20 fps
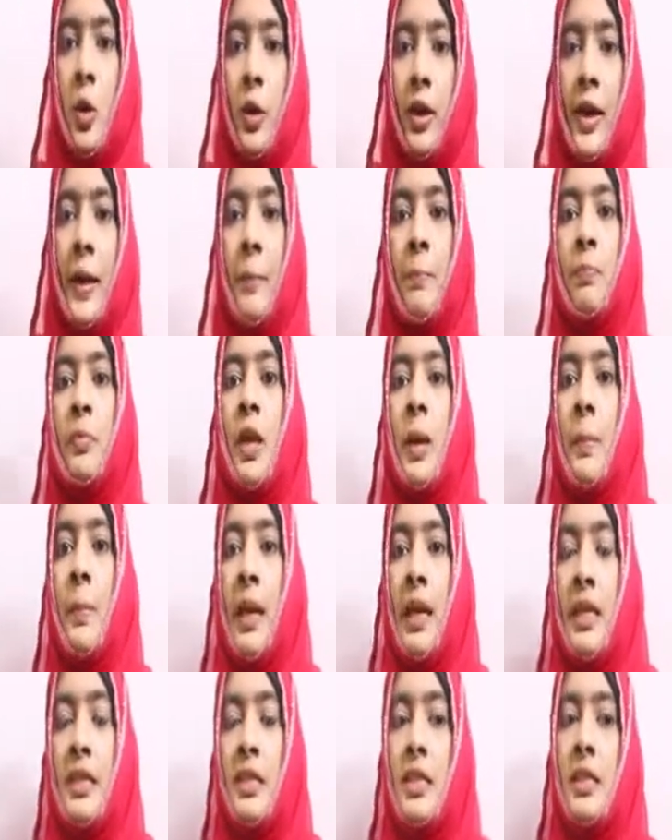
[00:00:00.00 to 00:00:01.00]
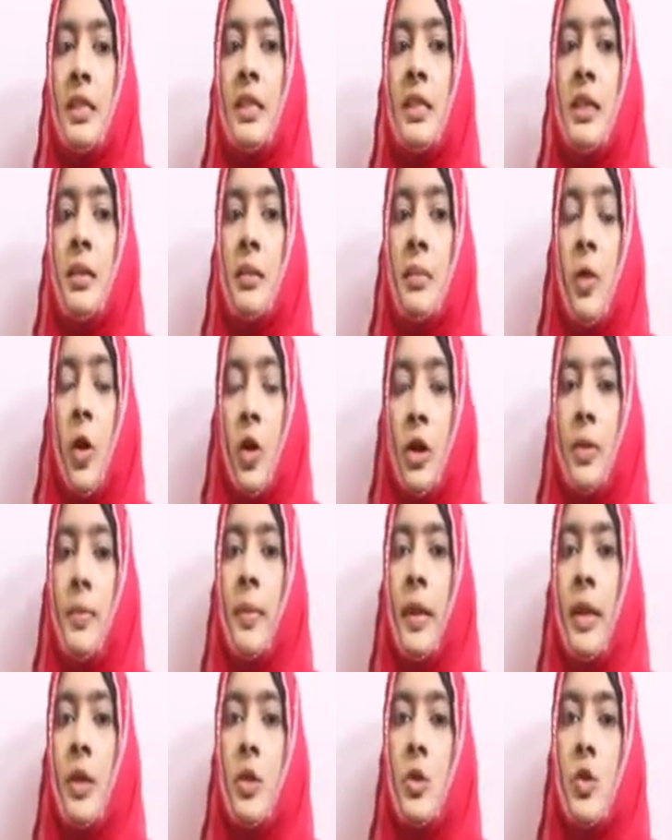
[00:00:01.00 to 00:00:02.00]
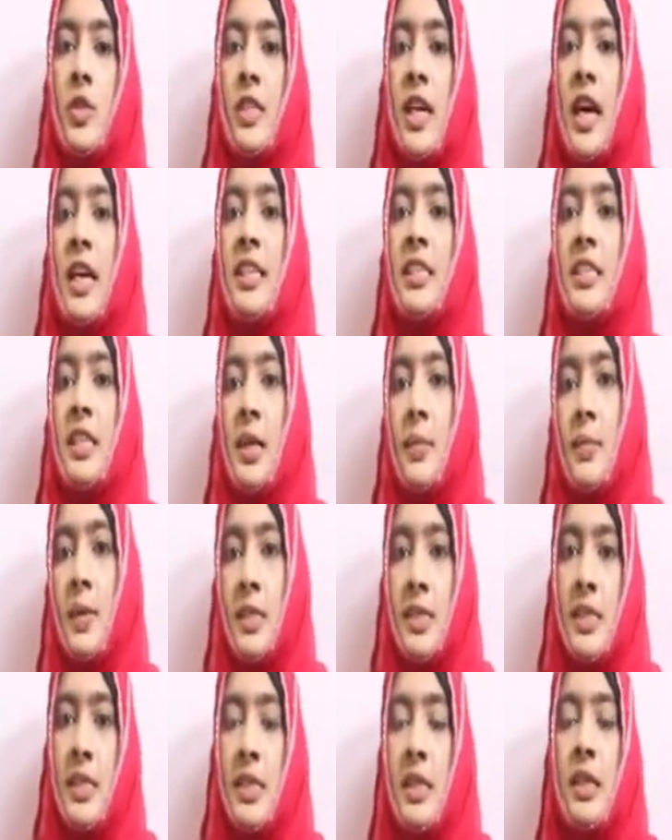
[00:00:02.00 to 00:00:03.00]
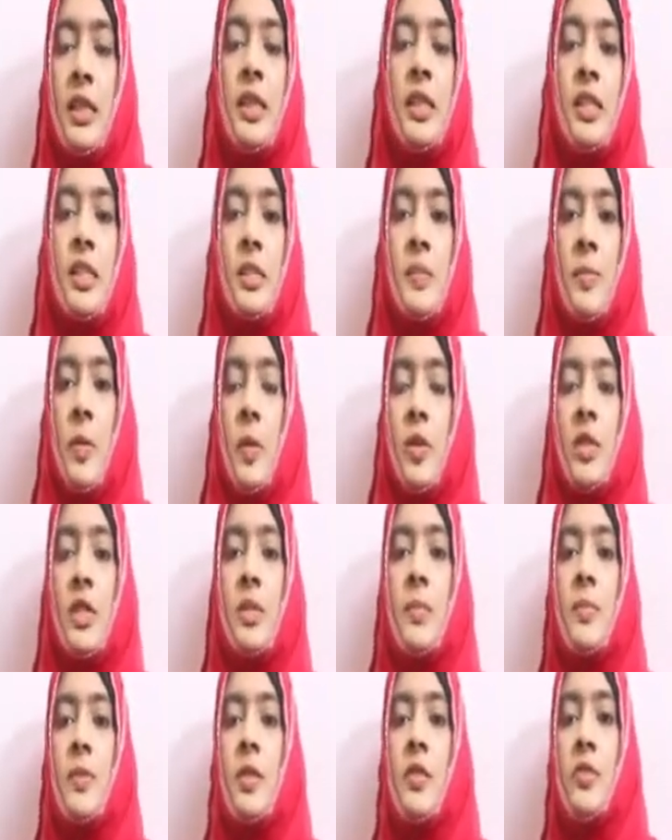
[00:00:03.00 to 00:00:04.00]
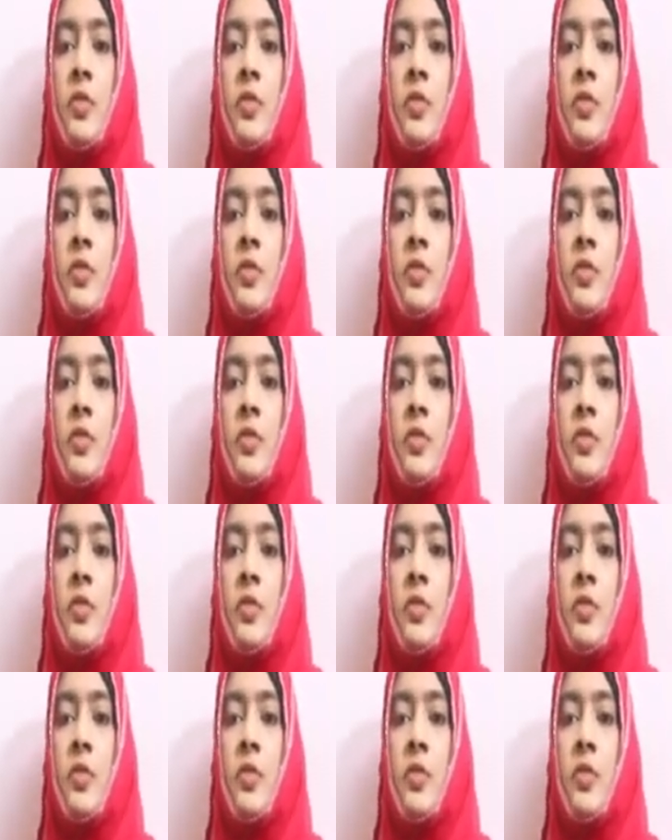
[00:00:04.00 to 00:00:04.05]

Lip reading: Okay, melanin or the melanocytes are basically responsible